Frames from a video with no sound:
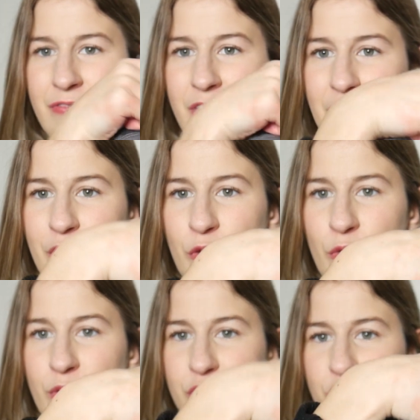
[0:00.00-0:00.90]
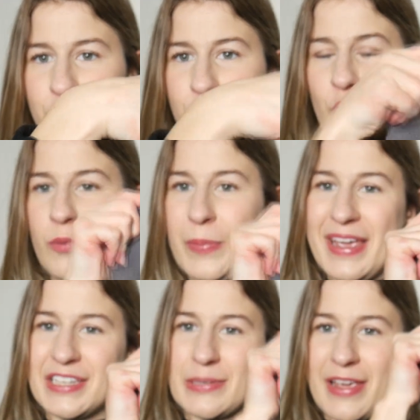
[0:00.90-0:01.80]
the little scoop
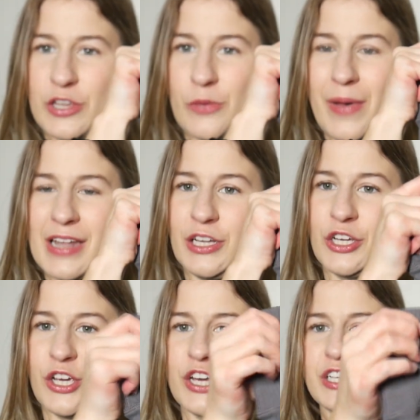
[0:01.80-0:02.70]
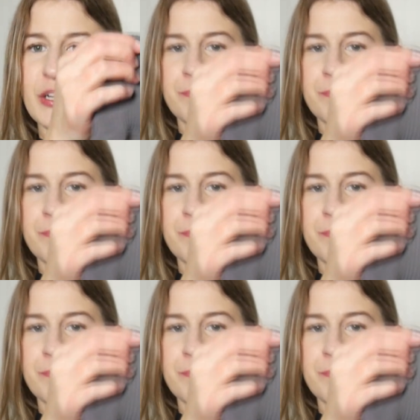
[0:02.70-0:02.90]
bit to make your butt look good.